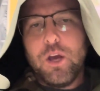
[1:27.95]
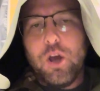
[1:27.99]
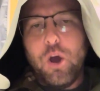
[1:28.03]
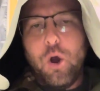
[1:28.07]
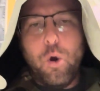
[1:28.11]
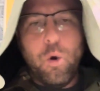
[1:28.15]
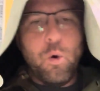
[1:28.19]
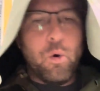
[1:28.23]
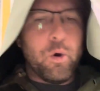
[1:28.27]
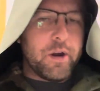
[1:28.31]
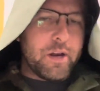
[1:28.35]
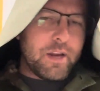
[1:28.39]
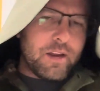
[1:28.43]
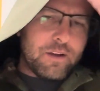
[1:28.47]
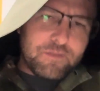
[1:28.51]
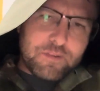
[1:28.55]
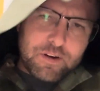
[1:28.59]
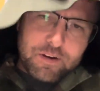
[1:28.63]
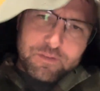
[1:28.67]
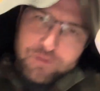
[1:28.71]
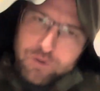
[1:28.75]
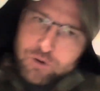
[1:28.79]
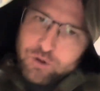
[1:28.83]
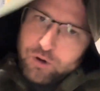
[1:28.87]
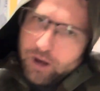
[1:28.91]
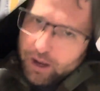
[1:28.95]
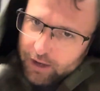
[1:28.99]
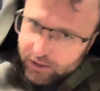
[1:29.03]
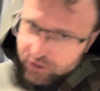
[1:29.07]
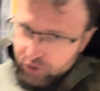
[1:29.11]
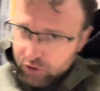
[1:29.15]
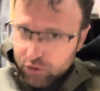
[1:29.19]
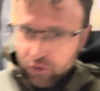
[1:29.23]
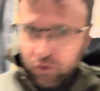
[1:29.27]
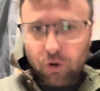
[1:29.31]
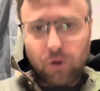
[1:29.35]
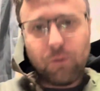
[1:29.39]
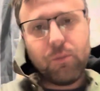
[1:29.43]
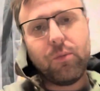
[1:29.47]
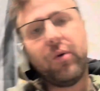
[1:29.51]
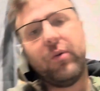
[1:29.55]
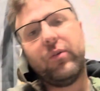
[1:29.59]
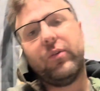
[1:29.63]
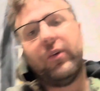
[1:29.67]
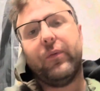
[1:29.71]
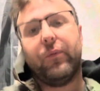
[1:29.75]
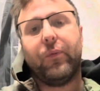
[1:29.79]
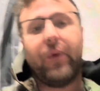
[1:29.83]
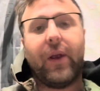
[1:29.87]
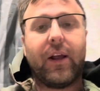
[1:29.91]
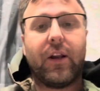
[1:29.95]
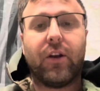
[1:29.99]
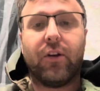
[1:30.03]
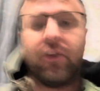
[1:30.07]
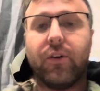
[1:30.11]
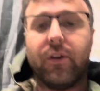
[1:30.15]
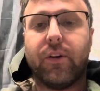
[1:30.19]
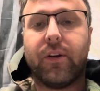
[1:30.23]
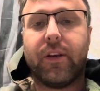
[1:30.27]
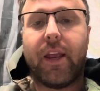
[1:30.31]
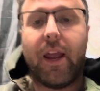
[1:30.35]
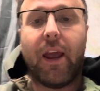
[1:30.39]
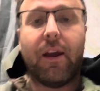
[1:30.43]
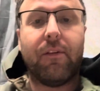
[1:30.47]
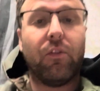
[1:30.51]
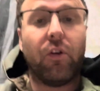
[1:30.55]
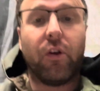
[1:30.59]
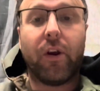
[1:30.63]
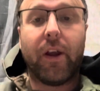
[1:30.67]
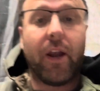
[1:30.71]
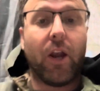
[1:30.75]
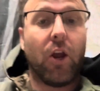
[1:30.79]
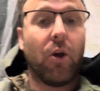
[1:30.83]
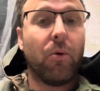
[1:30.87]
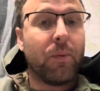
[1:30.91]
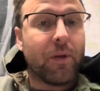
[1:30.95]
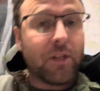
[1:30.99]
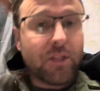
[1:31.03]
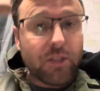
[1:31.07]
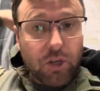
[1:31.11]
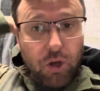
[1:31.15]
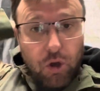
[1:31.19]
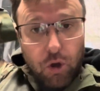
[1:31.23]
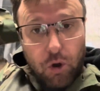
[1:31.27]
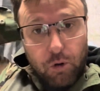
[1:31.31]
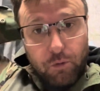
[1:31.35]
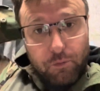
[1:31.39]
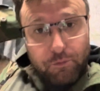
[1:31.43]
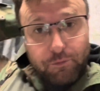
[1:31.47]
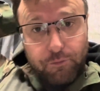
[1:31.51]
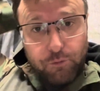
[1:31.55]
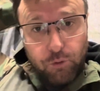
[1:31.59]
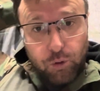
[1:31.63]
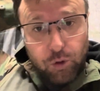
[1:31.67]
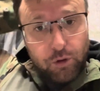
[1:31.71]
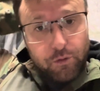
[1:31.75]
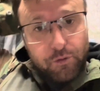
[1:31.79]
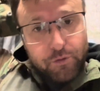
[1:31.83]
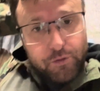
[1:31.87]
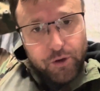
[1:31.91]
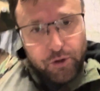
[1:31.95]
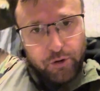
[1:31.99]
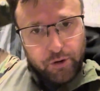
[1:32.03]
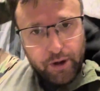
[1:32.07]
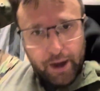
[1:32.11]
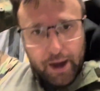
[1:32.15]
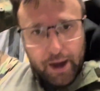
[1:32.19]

or even if you've got your normal regular Kevlar helmets on, full of your